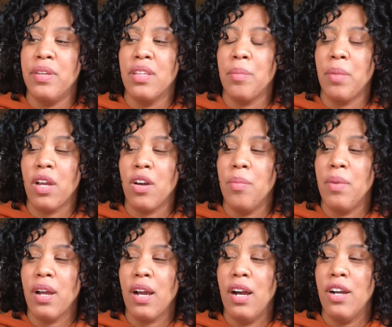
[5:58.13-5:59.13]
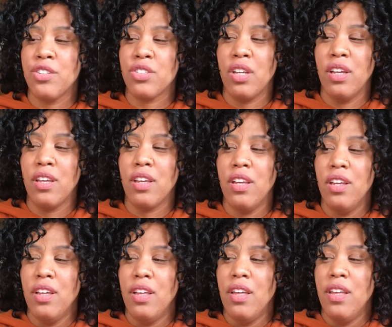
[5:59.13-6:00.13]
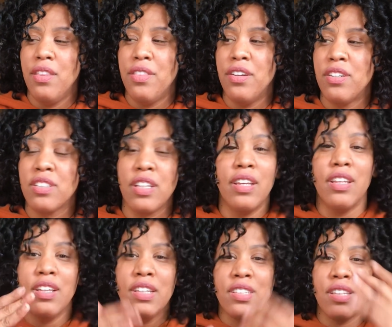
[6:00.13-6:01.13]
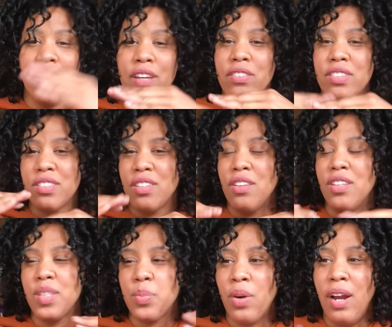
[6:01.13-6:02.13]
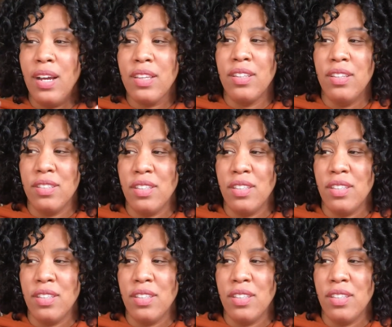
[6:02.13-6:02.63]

And I'm like, oh my gosh, like there's endless levels to this practice.